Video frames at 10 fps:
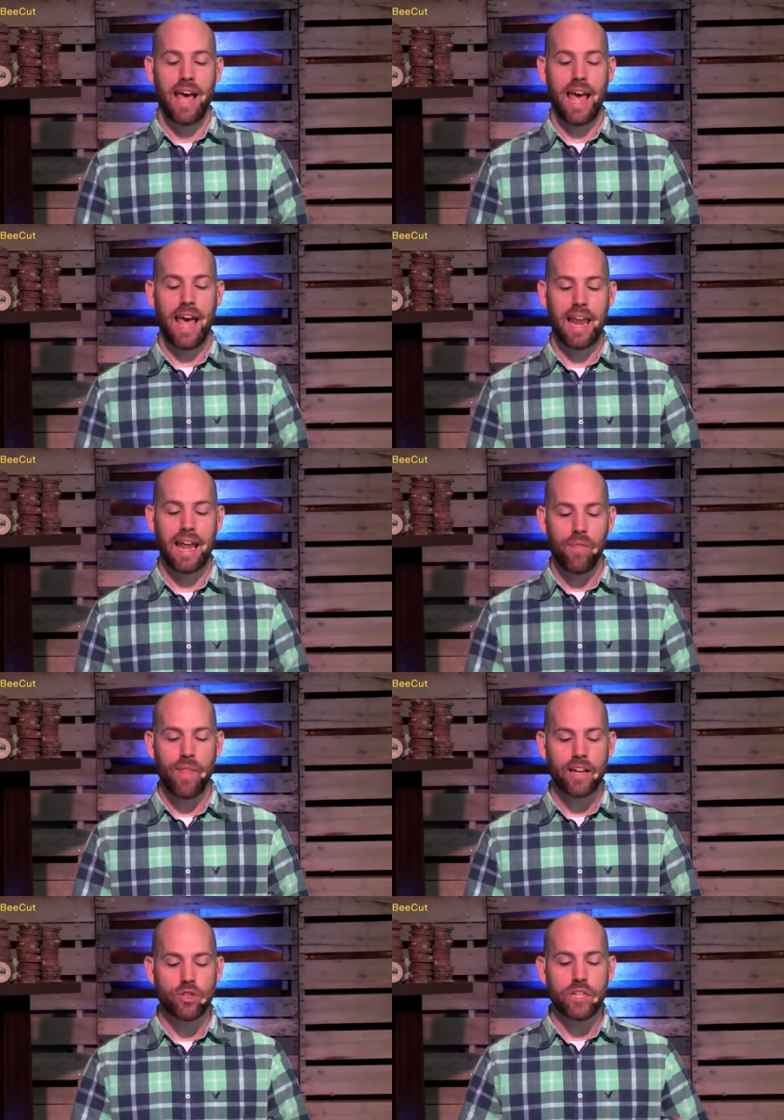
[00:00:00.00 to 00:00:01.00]
And in
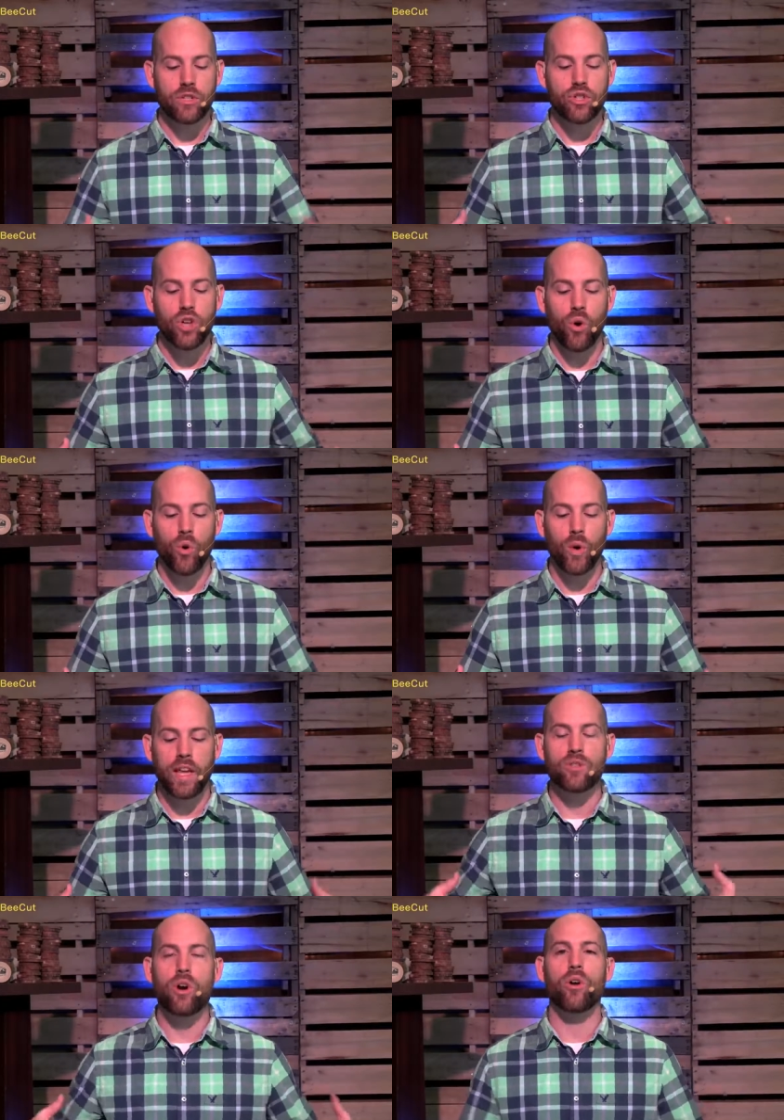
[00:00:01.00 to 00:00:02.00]
that, Jesus told
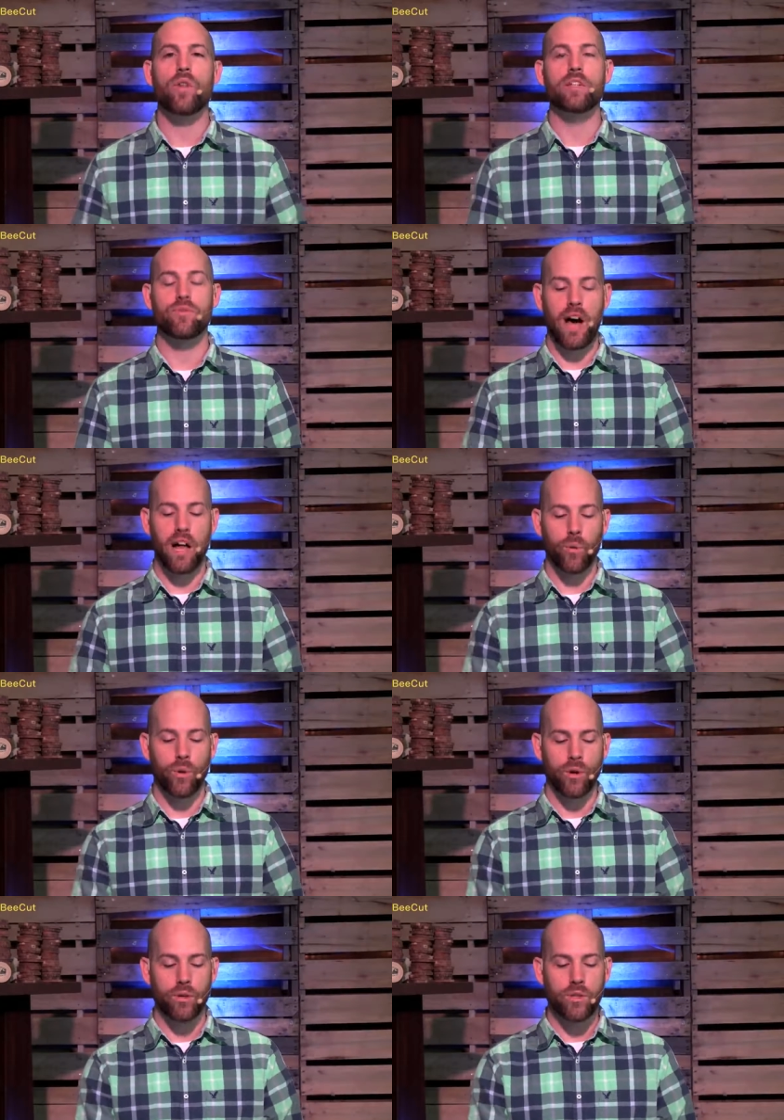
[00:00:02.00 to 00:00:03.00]
his earliest
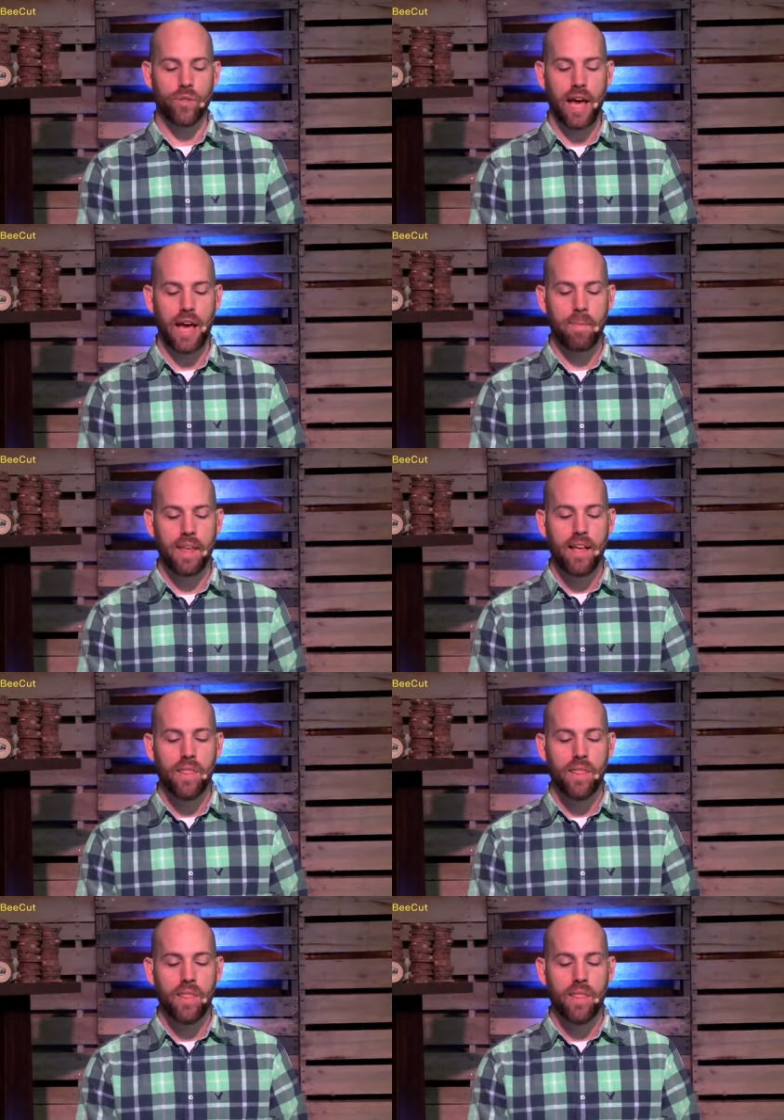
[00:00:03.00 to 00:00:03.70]
followers that